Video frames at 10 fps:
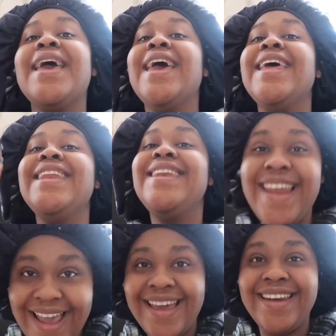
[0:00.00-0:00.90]
And
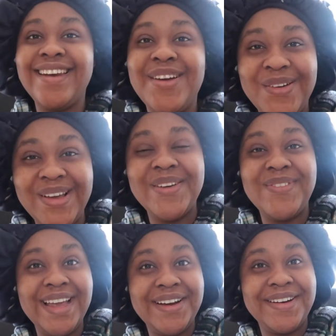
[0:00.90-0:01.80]
then go get
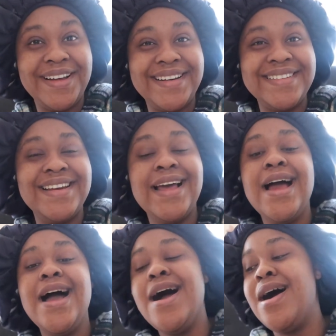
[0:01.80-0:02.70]
my hair done.
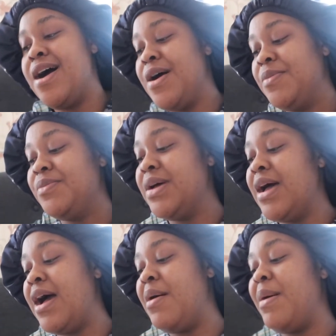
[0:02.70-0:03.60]
Um,
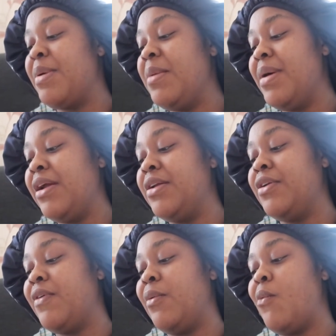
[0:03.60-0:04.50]
I'm getting my hair
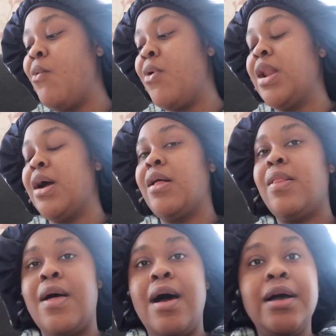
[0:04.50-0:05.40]
done around one
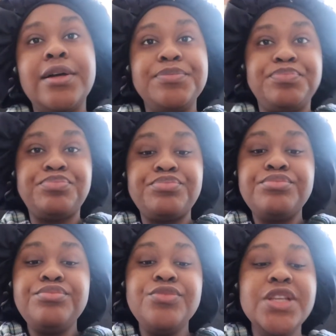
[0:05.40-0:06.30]
o'clock.
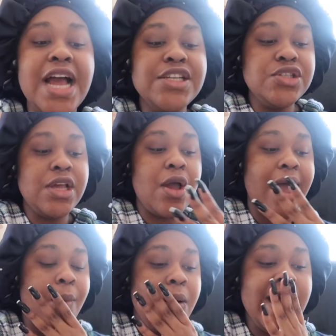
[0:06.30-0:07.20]
I just like,
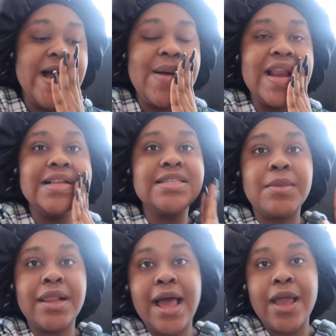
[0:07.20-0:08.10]
I woke up, I did
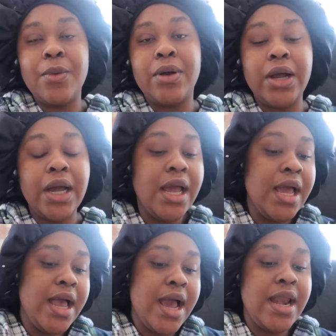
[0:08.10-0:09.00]
some client work,
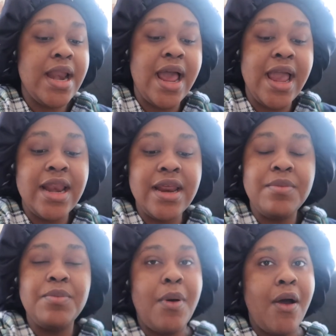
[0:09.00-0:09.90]
and then I
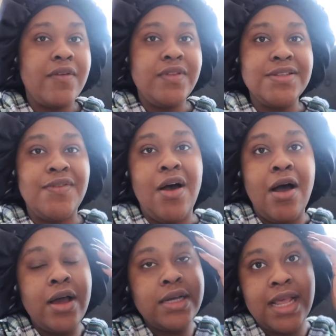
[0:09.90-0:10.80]
edited part of this
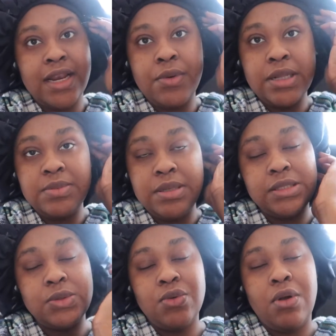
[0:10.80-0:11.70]
vlog because I didn't want it to be
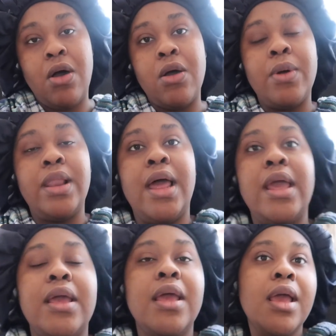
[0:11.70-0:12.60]
too long where
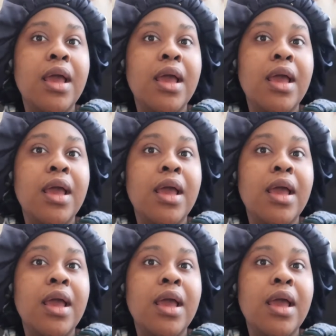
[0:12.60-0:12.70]
like